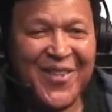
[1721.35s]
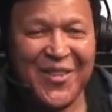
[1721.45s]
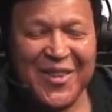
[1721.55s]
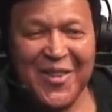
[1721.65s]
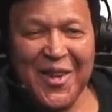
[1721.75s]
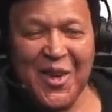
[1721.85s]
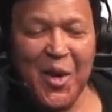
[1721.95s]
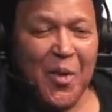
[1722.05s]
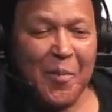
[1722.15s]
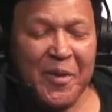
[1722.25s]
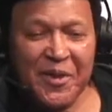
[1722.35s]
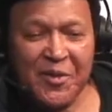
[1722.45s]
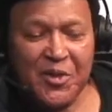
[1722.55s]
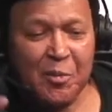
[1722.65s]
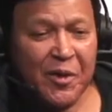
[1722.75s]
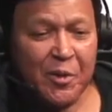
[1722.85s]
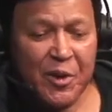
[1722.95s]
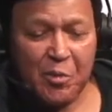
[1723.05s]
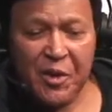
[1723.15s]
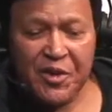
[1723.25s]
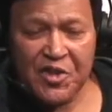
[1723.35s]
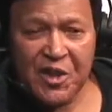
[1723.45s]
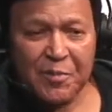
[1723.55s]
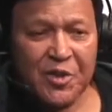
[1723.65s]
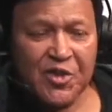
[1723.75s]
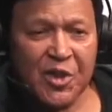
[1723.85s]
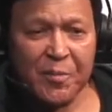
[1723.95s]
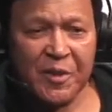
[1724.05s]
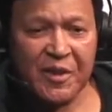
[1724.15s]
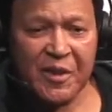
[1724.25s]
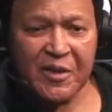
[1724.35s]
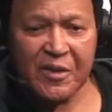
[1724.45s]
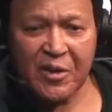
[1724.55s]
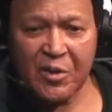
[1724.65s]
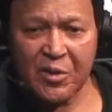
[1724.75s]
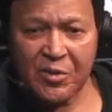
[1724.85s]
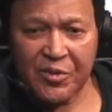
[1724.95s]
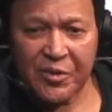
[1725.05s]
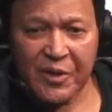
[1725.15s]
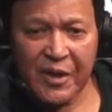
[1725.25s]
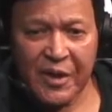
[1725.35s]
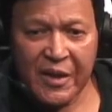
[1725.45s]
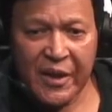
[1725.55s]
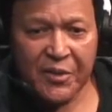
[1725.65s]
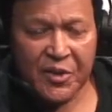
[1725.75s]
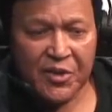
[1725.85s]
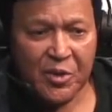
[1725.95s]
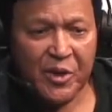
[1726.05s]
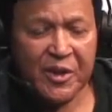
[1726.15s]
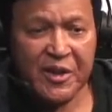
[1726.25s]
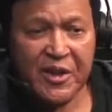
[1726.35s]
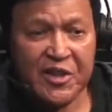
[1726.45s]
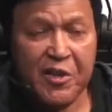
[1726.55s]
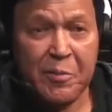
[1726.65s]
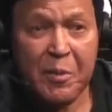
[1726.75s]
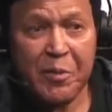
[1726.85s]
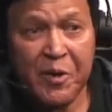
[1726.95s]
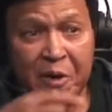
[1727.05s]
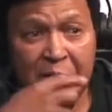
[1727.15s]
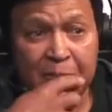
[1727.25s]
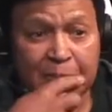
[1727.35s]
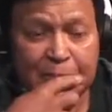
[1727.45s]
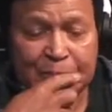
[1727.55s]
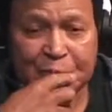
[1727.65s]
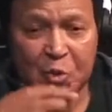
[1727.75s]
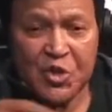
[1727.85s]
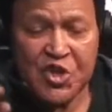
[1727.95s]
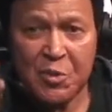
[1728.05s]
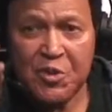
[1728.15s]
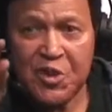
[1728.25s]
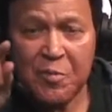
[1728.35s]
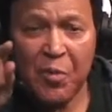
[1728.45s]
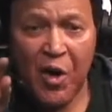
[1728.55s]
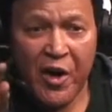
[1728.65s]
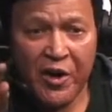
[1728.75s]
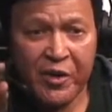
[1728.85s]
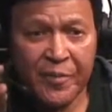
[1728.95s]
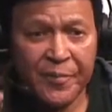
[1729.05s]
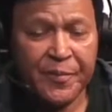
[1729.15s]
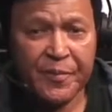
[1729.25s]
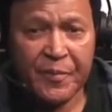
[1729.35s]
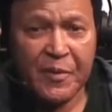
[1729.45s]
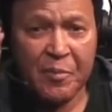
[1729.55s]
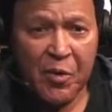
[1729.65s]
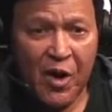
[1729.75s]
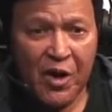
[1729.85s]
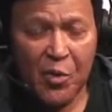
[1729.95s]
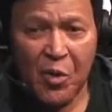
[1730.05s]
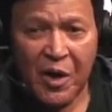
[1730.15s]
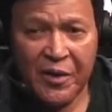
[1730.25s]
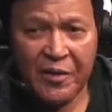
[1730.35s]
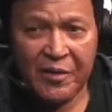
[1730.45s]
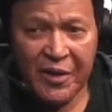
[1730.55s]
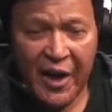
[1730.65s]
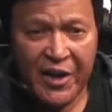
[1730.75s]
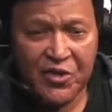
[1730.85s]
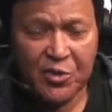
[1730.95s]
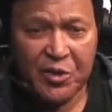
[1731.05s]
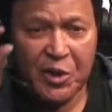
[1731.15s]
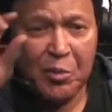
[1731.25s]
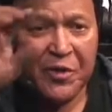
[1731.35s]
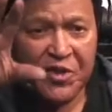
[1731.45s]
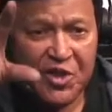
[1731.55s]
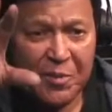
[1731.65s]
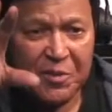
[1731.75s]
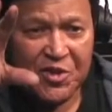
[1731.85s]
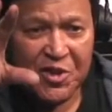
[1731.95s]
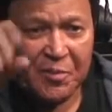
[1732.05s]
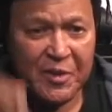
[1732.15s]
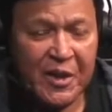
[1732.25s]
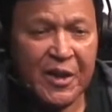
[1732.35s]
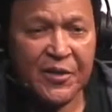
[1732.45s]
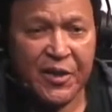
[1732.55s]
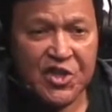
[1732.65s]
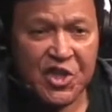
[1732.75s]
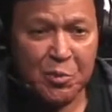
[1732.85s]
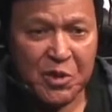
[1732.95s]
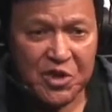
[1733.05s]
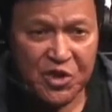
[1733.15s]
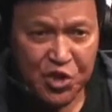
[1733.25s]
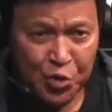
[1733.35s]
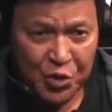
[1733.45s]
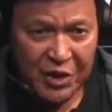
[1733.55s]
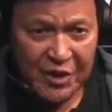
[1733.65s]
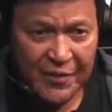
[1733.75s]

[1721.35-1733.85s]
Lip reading: That's right. But they won the championship, and it's a great thing because I remember when she was in Parker won the high school. They won the championship. Then she went to Duke.